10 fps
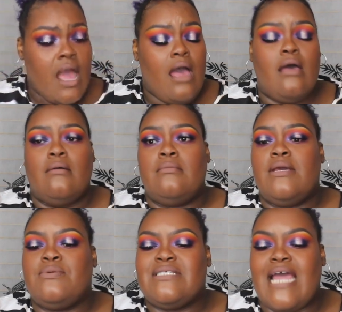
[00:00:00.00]
um,
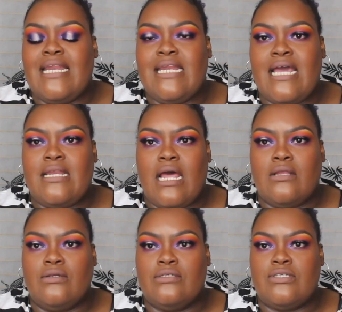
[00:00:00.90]
it was
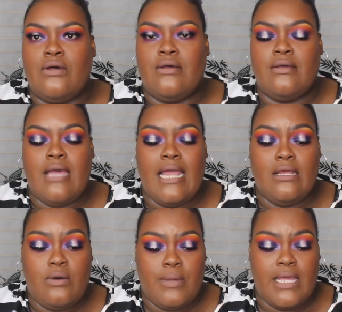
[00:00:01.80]
$99 on
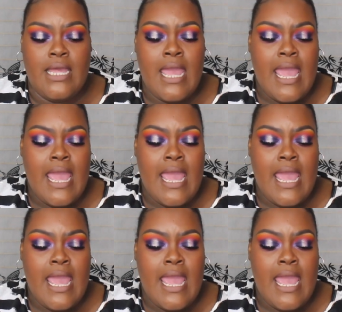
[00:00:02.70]
Eloquii